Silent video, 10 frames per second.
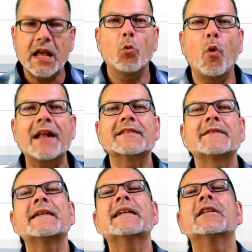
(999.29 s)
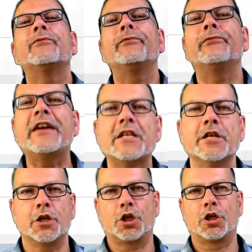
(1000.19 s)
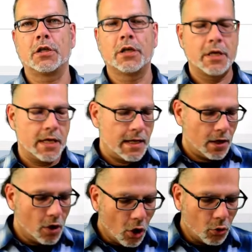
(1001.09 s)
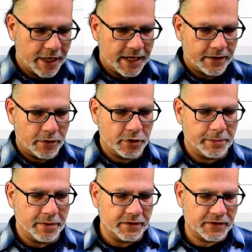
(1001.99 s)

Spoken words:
once it finished loading the ribbon.